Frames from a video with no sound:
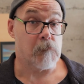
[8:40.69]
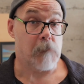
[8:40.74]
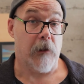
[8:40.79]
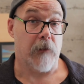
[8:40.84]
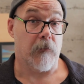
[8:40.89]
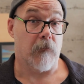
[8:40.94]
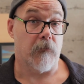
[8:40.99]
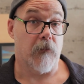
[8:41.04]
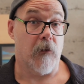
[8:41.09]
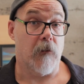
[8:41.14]

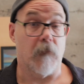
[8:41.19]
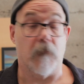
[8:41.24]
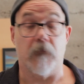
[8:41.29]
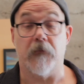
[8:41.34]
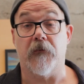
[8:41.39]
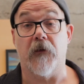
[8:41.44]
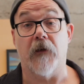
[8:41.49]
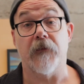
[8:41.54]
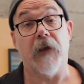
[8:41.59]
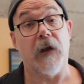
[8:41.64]
I don't know.
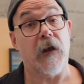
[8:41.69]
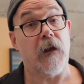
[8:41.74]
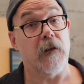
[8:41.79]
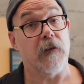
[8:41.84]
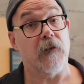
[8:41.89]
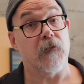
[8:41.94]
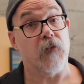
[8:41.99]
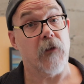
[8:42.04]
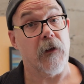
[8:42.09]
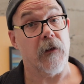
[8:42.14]
It's not that
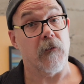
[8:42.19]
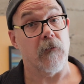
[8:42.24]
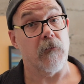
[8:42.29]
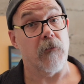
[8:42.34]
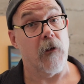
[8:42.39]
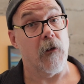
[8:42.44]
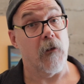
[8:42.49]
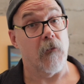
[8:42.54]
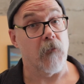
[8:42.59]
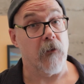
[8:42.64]
kind of channel,
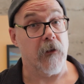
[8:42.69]
though.